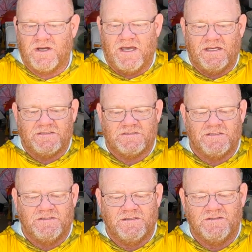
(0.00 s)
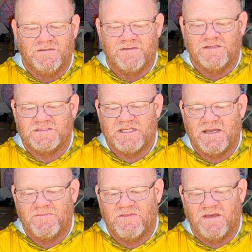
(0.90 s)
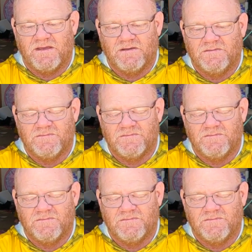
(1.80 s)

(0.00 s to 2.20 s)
has the same thing,